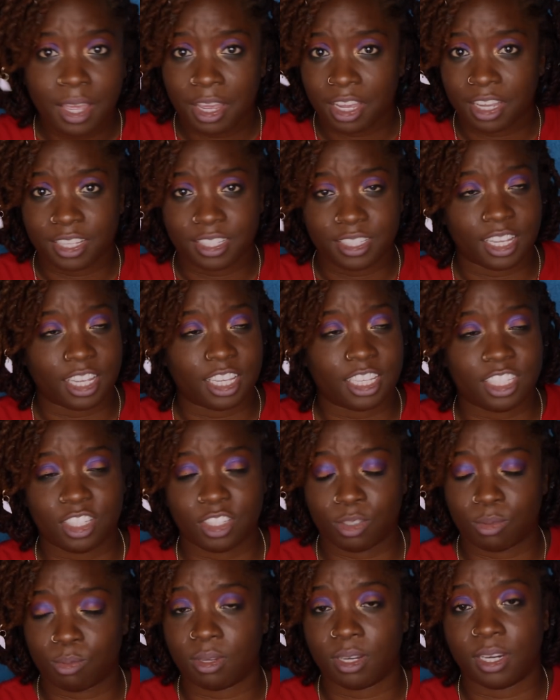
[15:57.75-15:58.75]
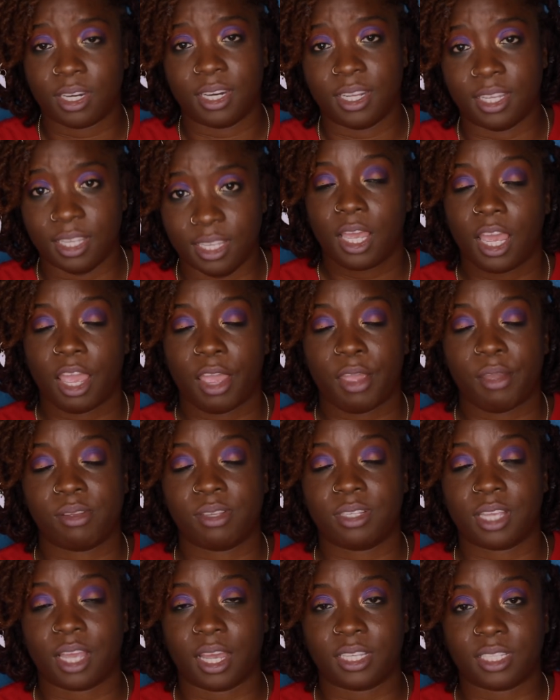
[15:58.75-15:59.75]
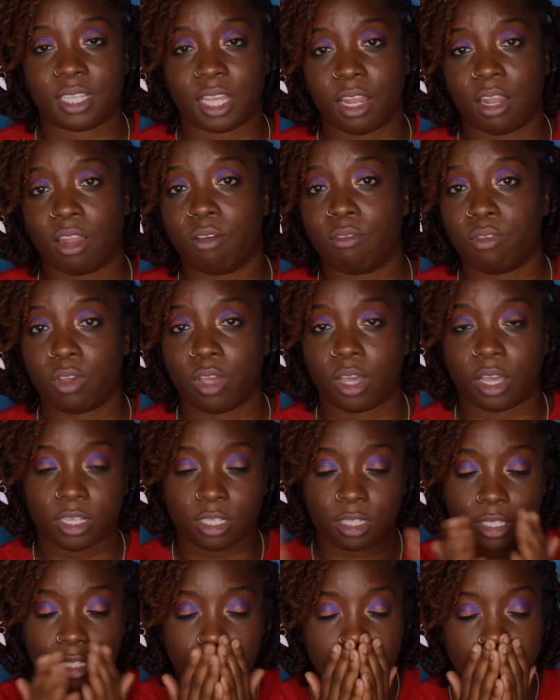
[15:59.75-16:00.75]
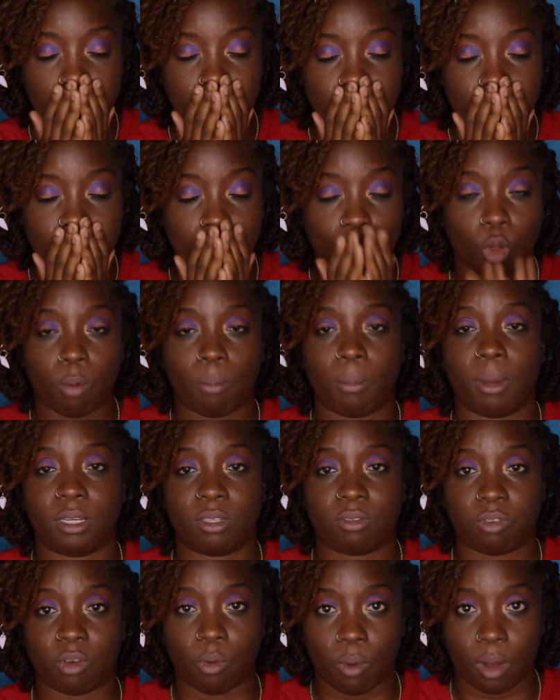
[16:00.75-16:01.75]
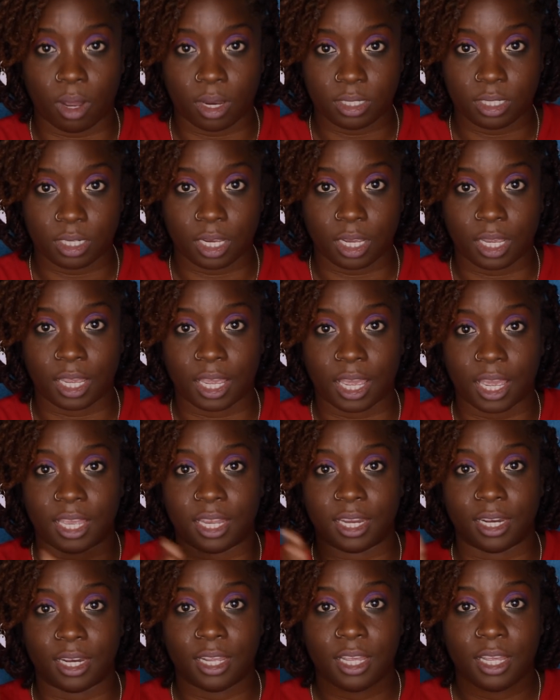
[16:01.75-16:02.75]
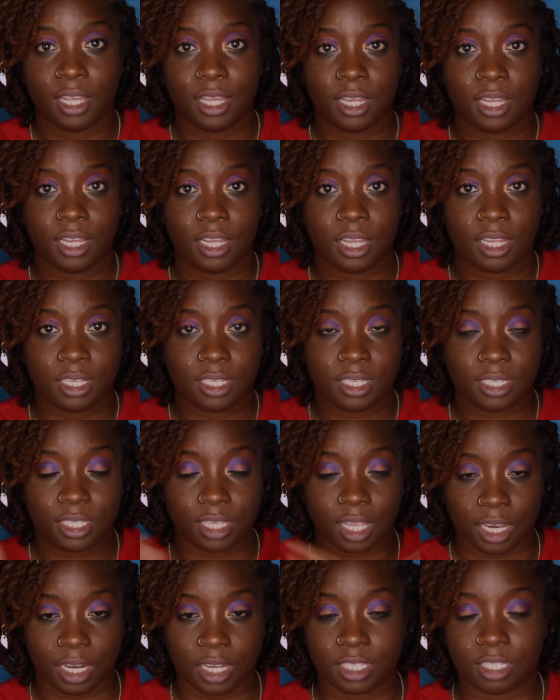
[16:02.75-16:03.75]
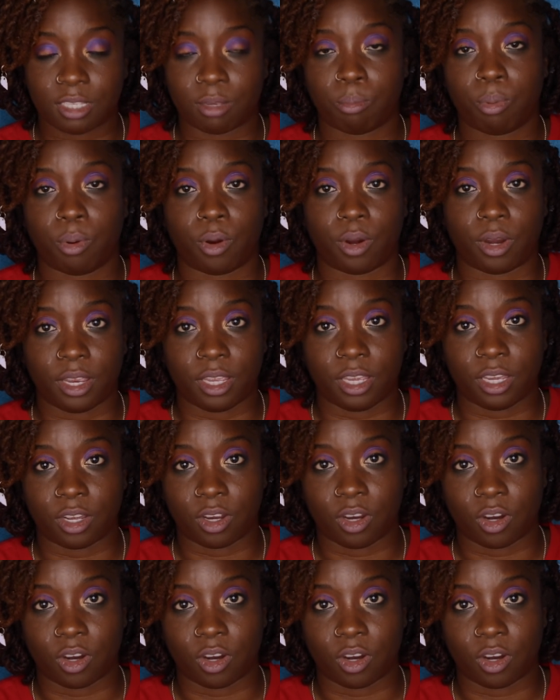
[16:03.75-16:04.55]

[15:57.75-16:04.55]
Because that's just what it is. Anyways, guys, I love you guys so much for watching and steady supporting your